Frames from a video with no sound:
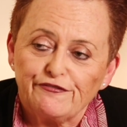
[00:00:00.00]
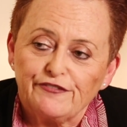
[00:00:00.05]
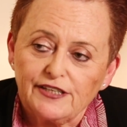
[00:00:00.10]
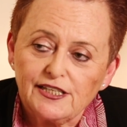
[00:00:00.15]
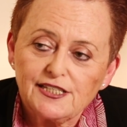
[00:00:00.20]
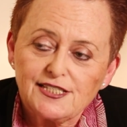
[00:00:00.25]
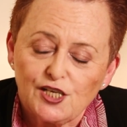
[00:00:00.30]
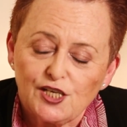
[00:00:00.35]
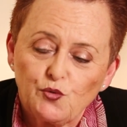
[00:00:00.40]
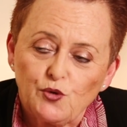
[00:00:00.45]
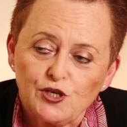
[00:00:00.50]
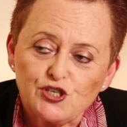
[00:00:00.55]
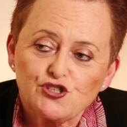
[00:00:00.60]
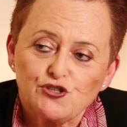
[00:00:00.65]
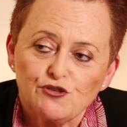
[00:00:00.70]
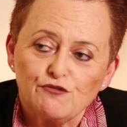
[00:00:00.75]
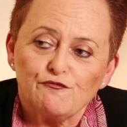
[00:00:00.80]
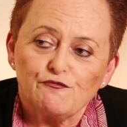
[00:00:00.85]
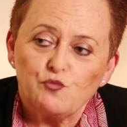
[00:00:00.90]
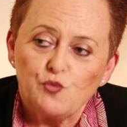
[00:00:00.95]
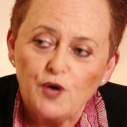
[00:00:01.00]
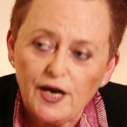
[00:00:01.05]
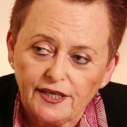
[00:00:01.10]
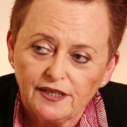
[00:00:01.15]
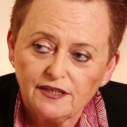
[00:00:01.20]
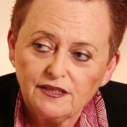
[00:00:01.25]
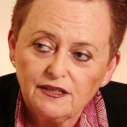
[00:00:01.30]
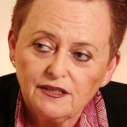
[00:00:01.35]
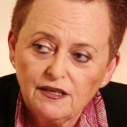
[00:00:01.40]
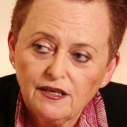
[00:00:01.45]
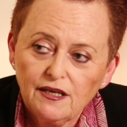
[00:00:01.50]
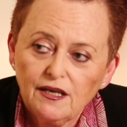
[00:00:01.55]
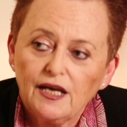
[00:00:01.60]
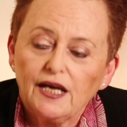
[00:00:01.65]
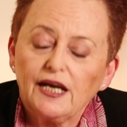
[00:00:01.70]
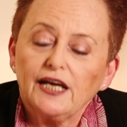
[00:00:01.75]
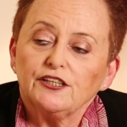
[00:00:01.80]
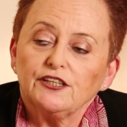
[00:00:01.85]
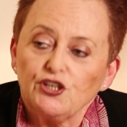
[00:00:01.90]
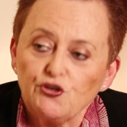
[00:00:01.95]
it's a question of when
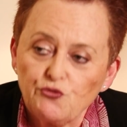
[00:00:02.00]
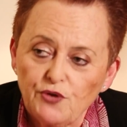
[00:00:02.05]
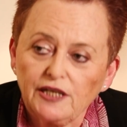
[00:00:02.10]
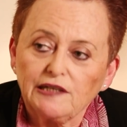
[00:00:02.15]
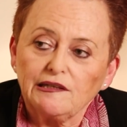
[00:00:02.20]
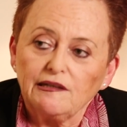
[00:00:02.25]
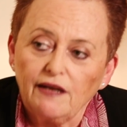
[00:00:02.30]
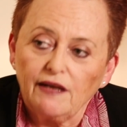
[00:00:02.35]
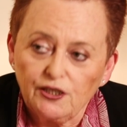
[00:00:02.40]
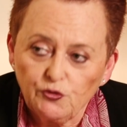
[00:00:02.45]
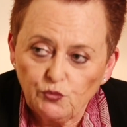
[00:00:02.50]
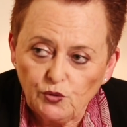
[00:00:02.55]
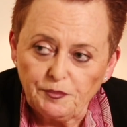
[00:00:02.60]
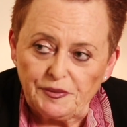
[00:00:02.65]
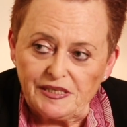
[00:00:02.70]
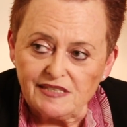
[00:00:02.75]
a direct line will be